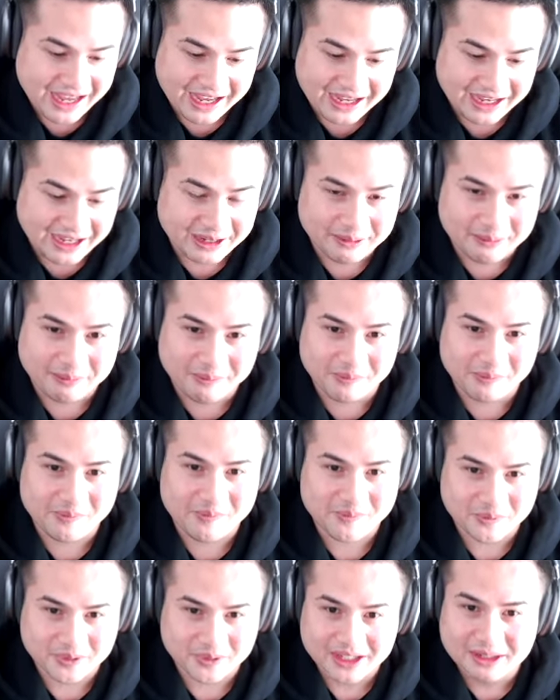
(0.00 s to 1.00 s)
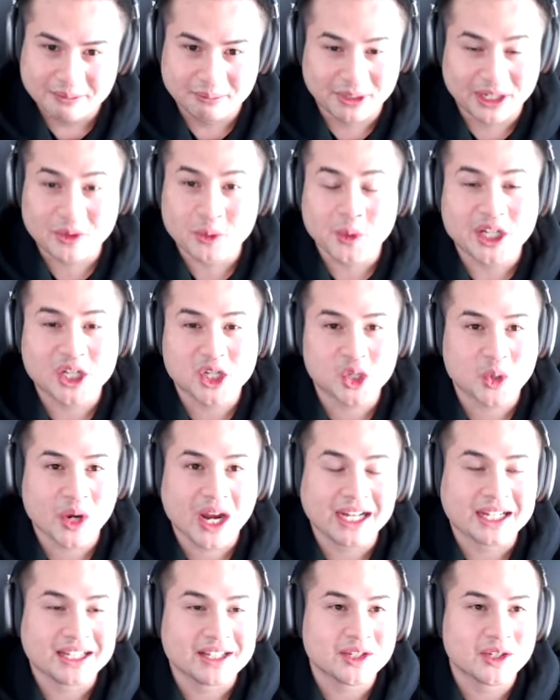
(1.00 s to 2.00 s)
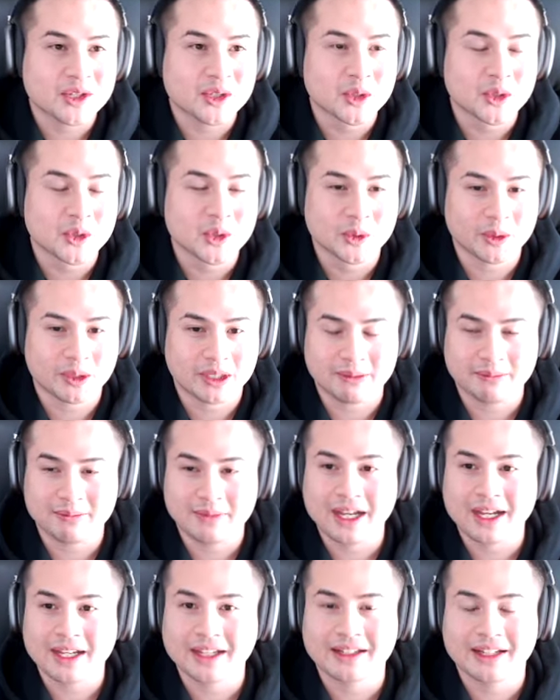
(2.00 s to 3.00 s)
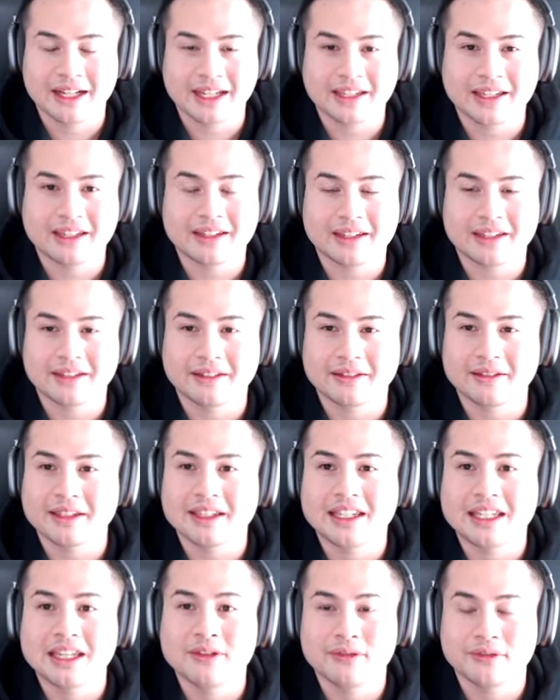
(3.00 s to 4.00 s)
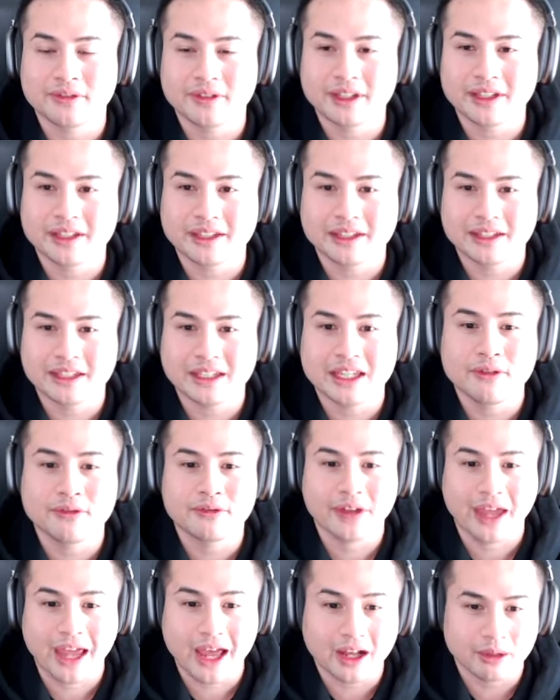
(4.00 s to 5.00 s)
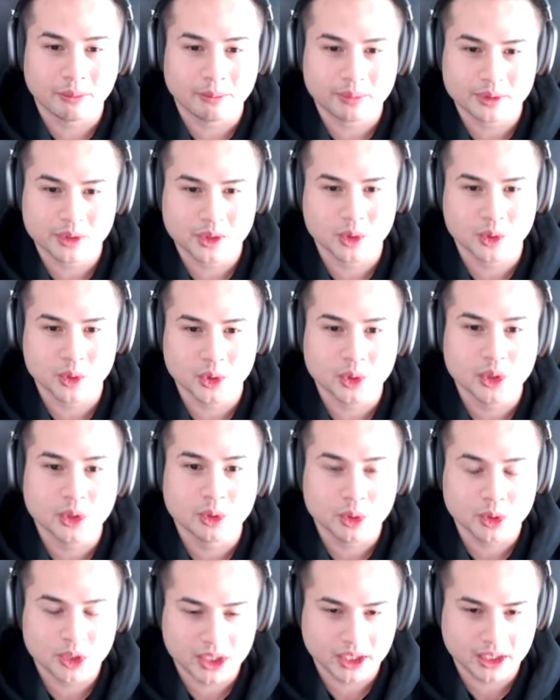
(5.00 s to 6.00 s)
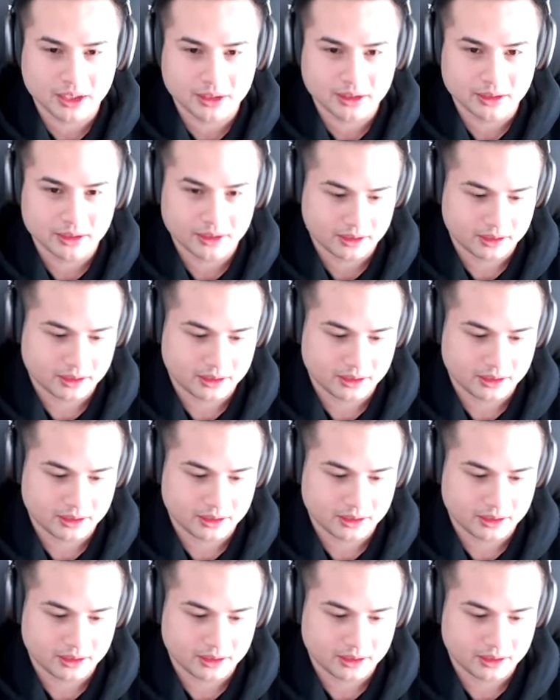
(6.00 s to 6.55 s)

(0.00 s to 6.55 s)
But we trying to give give help to the routine.